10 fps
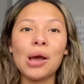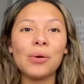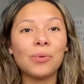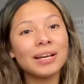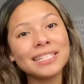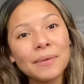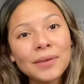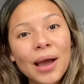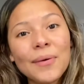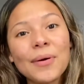What's up
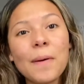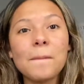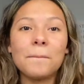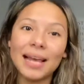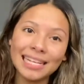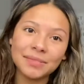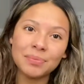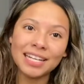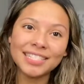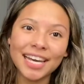y'all? Welcome back to
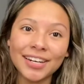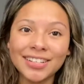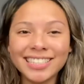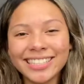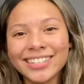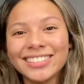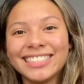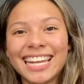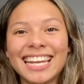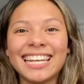my channel. It's your girl
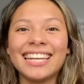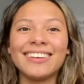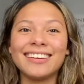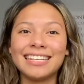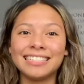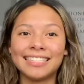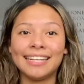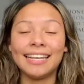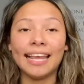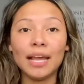Jaiden here and
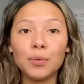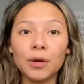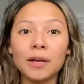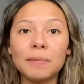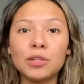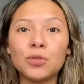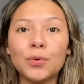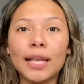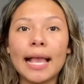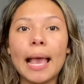today we're going to be
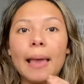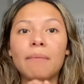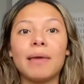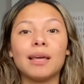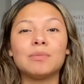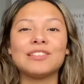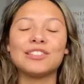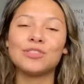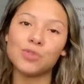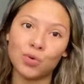doing a makeup
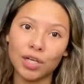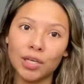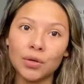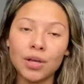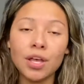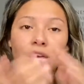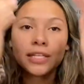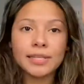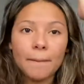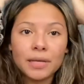tutorial.
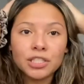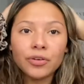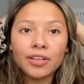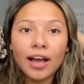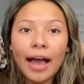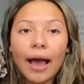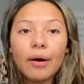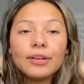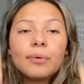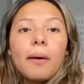So I'm going to be showing y'all how
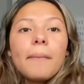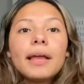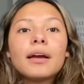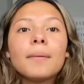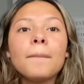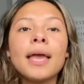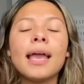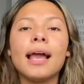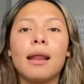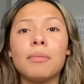I do my makeup
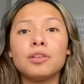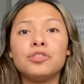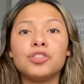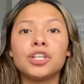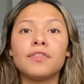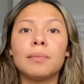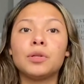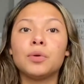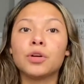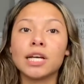and I'm not too sure if I'm going
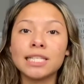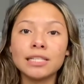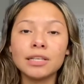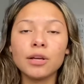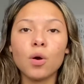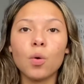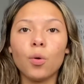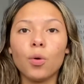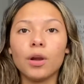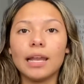to do a crazy look
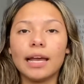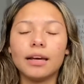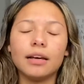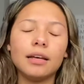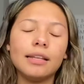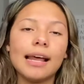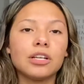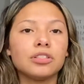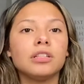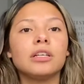or like a
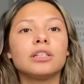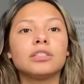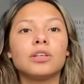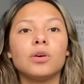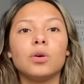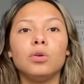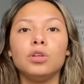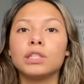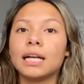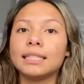natural look. So you
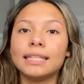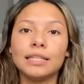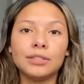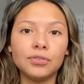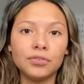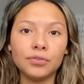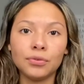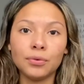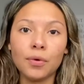just got to stay tuned